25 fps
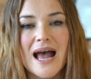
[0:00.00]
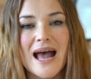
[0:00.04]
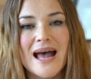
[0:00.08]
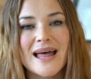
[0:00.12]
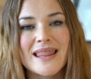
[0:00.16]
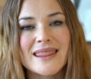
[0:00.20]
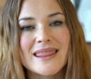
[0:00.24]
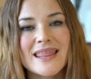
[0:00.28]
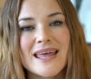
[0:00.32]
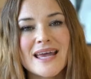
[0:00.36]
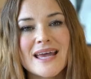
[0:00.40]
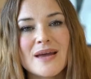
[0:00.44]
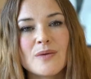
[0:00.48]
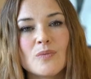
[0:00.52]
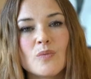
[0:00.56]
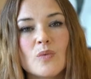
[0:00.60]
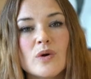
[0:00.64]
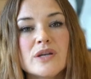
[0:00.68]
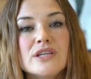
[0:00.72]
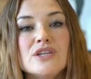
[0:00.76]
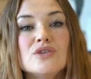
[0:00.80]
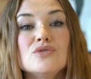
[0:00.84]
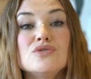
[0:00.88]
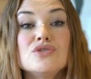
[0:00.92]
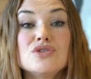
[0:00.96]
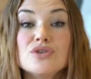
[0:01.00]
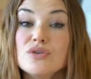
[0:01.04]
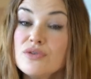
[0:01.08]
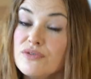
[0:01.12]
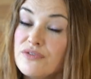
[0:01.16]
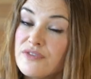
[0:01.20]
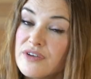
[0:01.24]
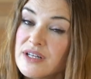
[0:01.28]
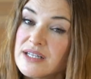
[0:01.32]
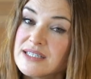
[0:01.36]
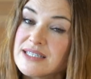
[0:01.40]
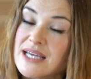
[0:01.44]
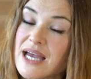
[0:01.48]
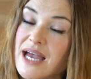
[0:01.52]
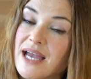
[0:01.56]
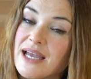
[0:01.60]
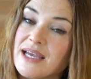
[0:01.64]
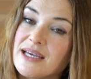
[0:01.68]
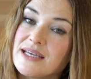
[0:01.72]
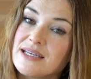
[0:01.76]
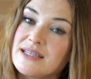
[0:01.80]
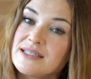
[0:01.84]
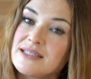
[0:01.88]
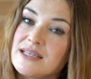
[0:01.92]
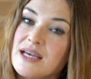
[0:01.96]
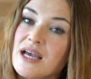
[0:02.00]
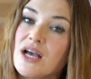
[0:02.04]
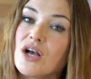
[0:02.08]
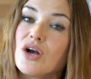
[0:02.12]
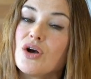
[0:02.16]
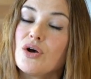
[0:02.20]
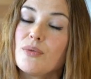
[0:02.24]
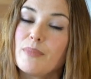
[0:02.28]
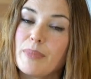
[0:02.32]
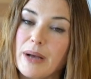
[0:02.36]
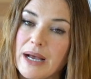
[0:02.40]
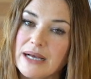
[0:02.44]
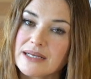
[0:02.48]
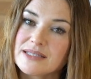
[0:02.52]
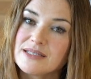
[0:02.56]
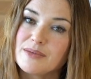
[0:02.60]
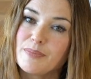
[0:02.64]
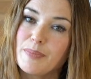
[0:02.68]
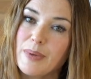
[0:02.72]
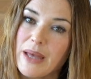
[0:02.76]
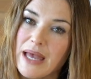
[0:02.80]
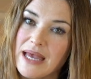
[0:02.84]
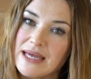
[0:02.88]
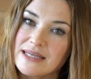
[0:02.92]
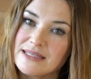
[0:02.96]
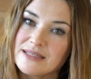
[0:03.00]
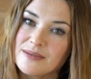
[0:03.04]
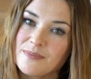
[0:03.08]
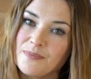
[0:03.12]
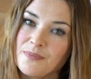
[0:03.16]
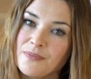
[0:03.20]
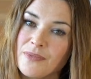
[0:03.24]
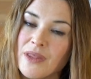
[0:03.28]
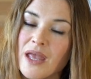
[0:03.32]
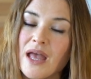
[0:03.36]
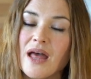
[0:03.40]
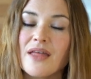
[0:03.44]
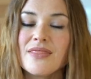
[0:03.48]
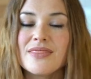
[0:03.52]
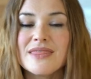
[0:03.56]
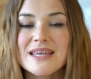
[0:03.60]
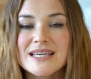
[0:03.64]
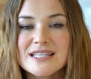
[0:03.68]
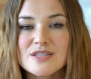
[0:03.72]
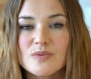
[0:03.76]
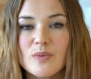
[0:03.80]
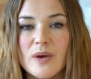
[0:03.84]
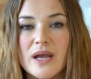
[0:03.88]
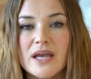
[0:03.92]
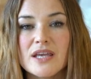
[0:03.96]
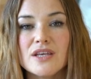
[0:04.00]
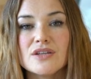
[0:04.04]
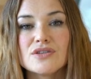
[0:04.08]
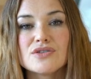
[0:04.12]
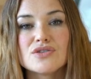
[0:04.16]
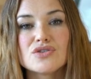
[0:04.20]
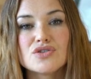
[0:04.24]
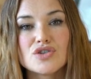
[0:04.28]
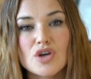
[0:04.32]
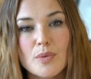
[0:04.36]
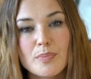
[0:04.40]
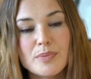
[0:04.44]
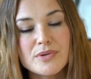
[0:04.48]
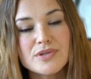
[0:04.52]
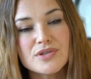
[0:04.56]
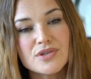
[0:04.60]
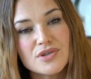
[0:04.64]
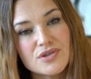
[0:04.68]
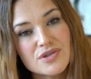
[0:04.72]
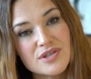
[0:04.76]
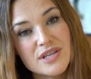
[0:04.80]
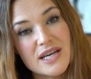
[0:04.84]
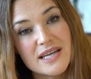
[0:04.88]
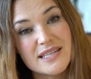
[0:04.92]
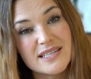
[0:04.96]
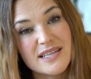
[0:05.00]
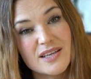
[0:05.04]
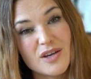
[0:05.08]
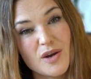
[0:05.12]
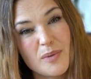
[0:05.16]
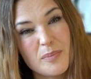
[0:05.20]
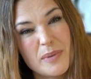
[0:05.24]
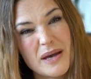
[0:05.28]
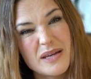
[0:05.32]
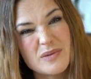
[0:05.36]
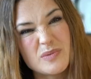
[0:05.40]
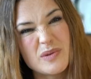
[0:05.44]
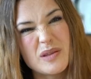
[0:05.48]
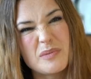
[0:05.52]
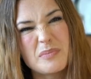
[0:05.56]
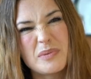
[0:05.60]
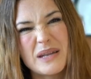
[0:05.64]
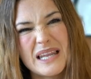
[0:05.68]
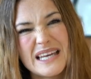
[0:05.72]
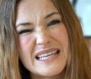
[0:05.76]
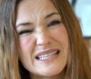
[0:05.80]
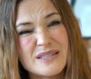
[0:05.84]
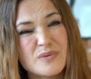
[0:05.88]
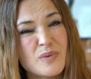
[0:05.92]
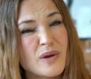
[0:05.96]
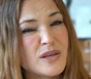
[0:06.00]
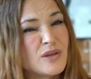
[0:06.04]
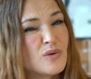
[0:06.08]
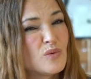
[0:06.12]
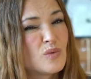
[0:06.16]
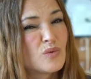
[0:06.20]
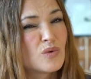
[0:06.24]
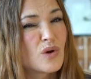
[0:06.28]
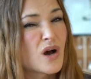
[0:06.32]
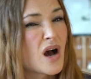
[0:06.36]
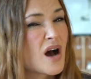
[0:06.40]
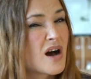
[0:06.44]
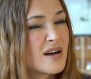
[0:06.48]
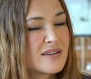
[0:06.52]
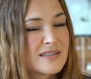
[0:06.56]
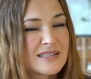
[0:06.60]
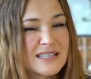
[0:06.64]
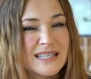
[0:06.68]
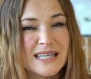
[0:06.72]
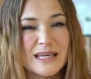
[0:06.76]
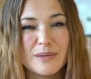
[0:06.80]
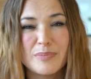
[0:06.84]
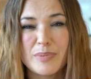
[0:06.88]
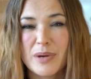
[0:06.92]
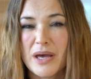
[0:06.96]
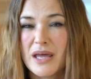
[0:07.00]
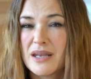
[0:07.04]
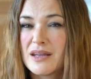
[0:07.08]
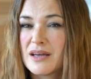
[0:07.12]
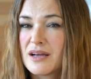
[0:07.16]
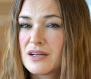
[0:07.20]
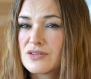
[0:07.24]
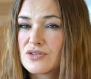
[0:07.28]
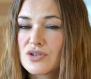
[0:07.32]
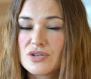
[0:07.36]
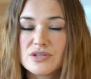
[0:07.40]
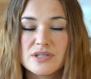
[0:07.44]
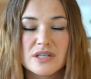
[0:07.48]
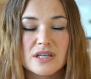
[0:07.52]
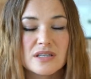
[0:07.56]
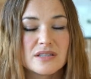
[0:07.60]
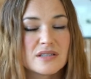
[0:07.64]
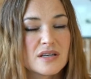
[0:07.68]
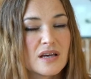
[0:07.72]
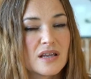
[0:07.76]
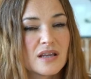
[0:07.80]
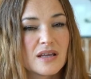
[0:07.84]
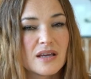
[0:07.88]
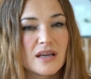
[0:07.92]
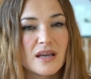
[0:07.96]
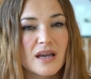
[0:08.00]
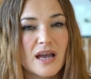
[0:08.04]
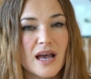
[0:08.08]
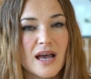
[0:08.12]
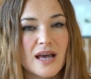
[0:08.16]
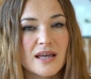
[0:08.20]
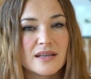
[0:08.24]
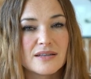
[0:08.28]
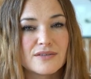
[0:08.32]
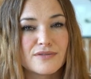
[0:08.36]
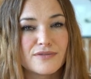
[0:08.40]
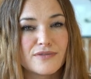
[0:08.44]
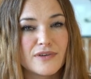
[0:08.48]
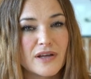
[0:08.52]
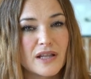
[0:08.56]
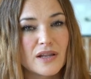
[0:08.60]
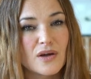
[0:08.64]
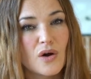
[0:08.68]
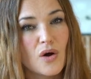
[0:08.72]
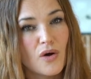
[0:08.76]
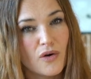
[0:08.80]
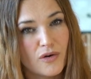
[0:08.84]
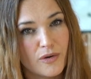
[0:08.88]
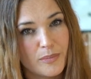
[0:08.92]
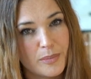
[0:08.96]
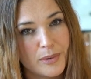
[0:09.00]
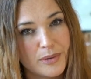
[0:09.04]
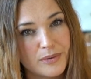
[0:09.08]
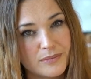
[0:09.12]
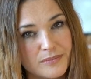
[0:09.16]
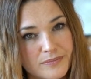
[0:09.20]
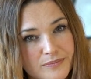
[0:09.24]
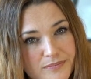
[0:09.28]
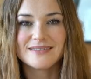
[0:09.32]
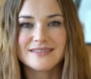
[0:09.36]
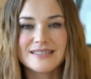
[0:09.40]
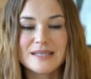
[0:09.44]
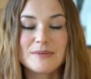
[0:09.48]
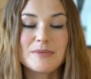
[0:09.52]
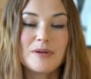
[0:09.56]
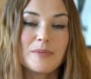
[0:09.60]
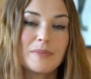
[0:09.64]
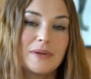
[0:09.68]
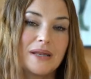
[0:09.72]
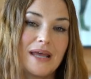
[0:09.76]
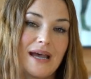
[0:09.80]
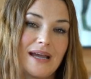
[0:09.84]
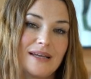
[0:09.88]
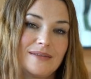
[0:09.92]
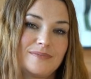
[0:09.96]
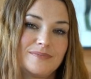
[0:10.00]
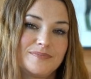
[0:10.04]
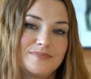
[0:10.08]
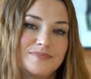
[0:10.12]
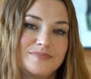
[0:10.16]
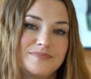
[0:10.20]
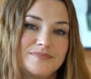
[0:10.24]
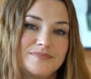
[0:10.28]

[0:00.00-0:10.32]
and then when you do feel tired, go back to bed. And this way, you'll stop associating your bed with a place where you can't sleep and are tossing and turning and feel horrible. Tip number 9,